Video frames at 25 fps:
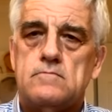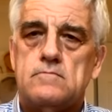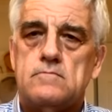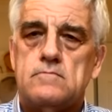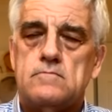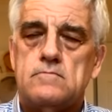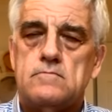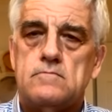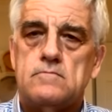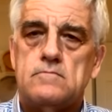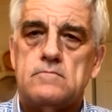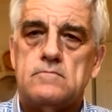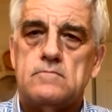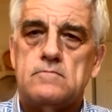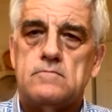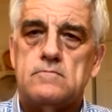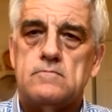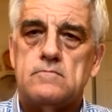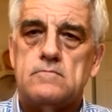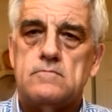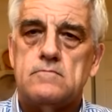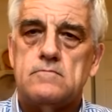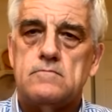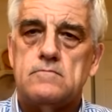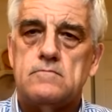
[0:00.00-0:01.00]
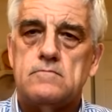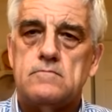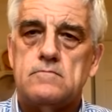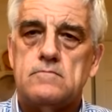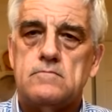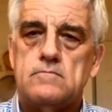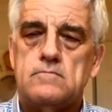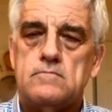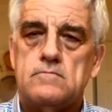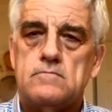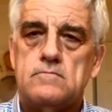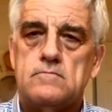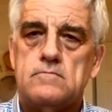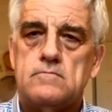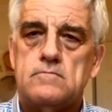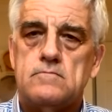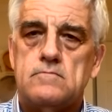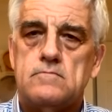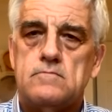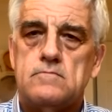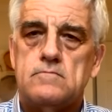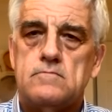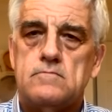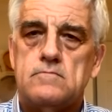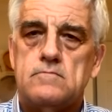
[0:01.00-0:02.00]

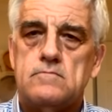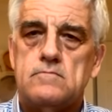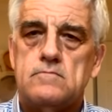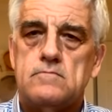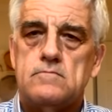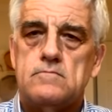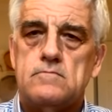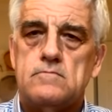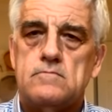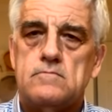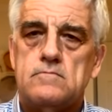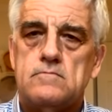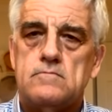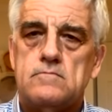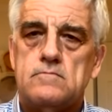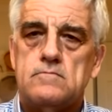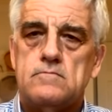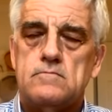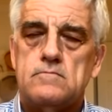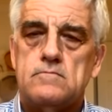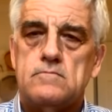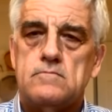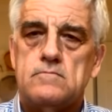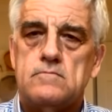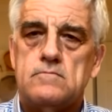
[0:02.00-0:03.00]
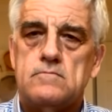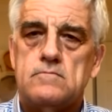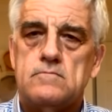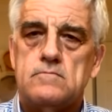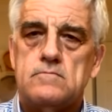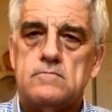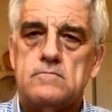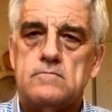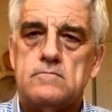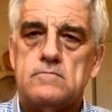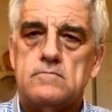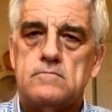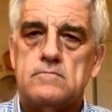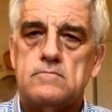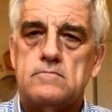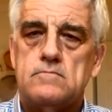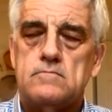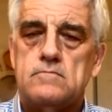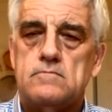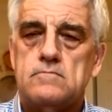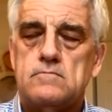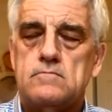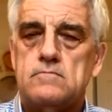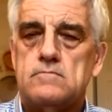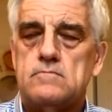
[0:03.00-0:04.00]

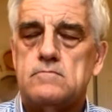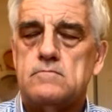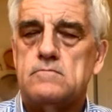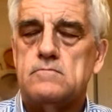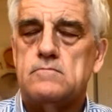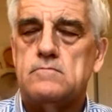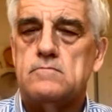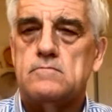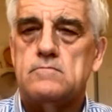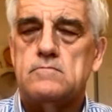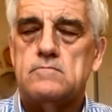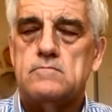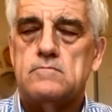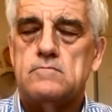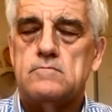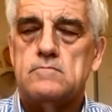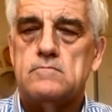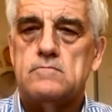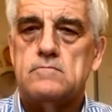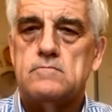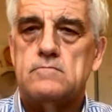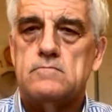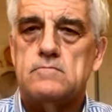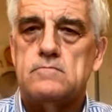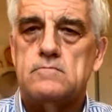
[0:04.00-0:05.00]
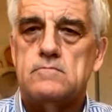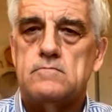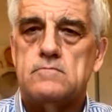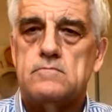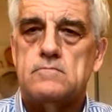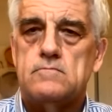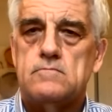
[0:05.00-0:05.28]
No words are spoken by the person on screen.